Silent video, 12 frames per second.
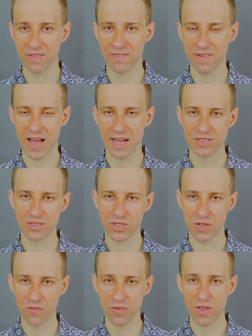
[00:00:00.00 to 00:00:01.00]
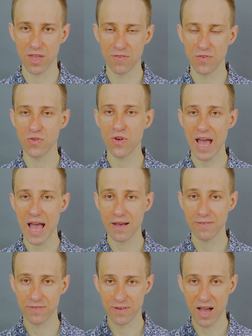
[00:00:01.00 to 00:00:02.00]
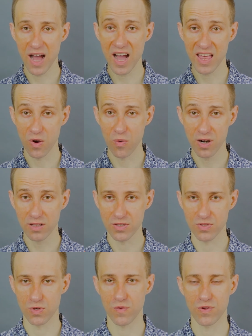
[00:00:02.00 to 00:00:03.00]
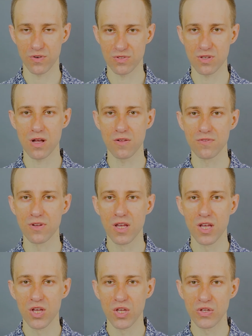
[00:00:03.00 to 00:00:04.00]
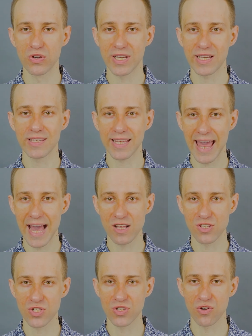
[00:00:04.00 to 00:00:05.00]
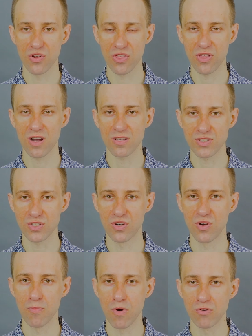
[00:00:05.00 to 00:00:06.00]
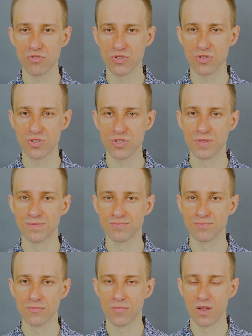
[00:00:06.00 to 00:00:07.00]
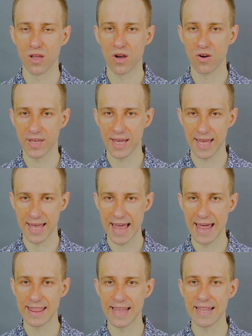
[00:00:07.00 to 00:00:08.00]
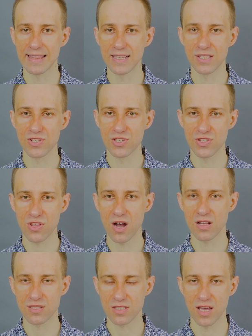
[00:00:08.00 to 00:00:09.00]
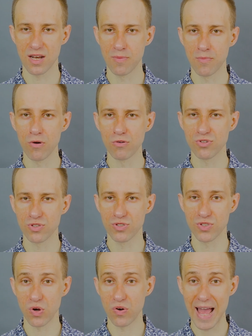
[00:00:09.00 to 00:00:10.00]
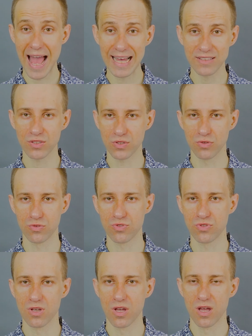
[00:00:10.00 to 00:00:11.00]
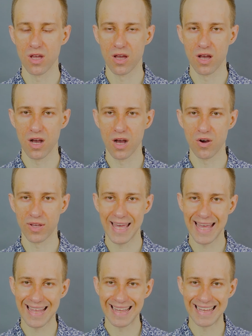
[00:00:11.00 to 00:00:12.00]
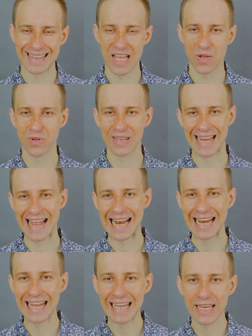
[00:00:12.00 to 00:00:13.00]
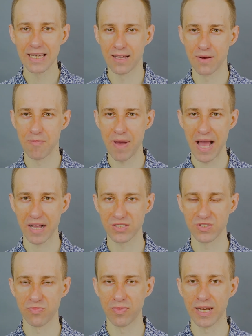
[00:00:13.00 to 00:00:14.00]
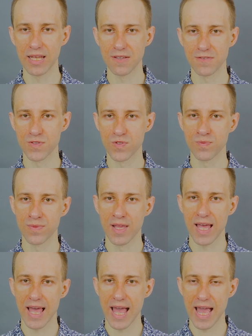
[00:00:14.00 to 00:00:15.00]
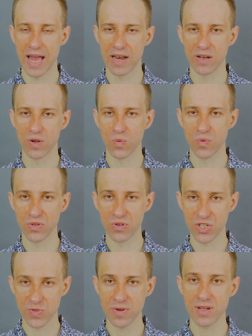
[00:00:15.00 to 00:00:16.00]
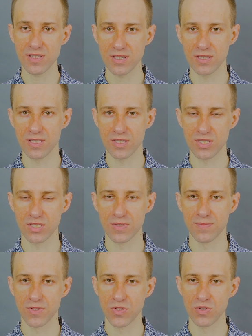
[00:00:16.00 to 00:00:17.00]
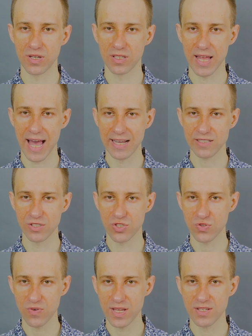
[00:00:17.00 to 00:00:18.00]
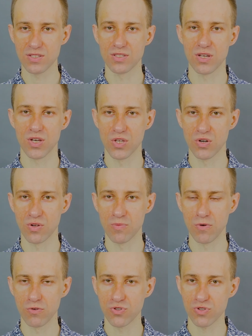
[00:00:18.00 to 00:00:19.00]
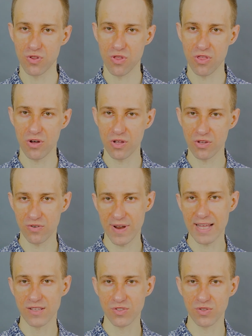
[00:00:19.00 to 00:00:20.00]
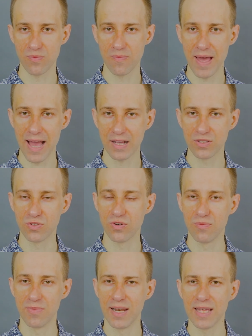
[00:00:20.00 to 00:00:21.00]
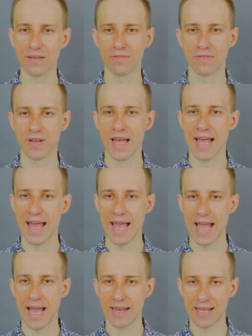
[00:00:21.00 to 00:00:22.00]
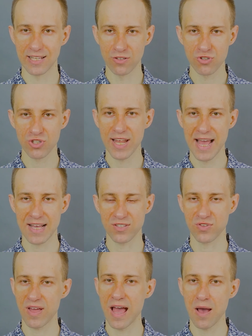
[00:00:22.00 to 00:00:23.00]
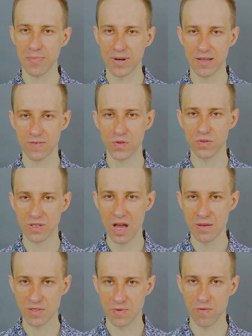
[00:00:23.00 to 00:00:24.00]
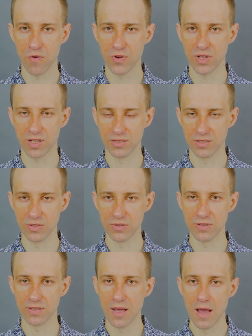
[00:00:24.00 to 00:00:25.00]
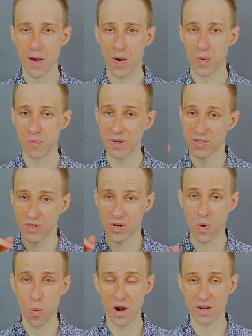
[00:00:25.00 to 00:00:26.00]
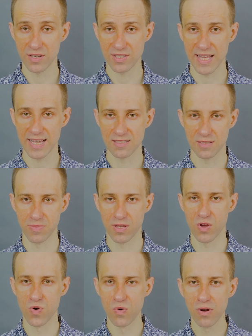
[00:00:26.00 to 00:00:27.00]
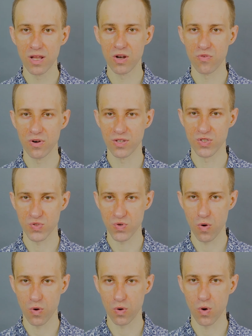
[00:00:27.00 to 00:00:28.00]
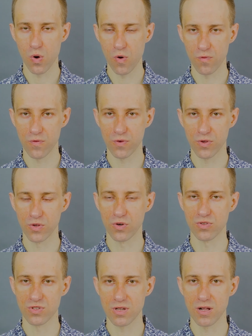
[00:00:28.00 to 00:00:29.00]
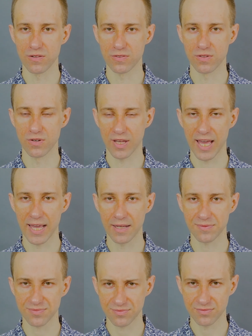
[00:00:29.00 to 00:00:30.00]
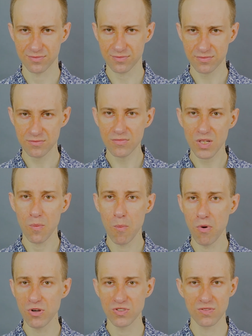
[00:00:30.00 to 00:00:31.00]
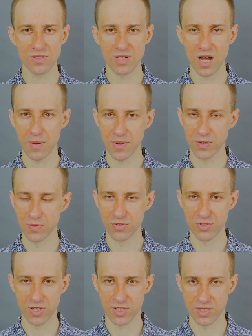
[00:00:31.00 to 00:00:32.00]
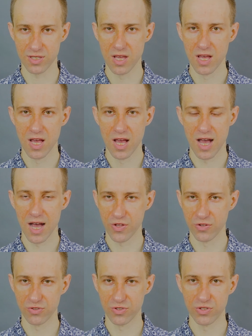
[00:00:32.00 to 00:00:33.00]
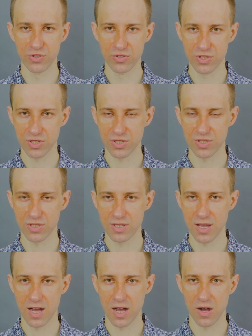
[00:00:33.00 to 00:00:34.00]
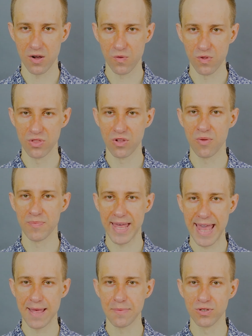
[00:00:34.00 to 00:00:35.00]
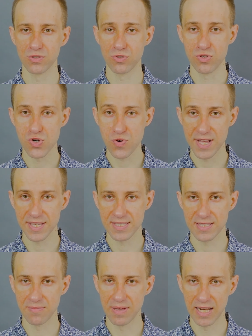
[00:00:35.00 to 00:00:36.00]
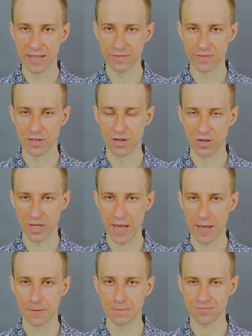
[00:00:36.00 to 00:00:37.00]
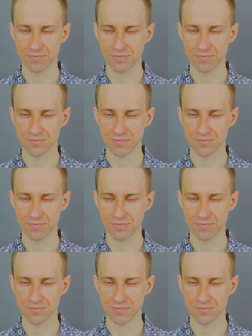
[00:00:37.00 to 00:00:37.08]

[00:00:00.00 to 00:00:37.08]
fast, if you have high awareness of yourself, you can catch your thoughts, your emotions, okay, and then these thoughts and emotions or attitudes, okay, they will link back to beliefs. And when you experience this, you can actually trace your emotion, thought, or attitude back to a belief. And it usually has to happen a few times before you can do it. But your awareness has to be really, really strong of yourself. Okay. Most of the time, it will just, you just will not be able to trace the belief. Okay.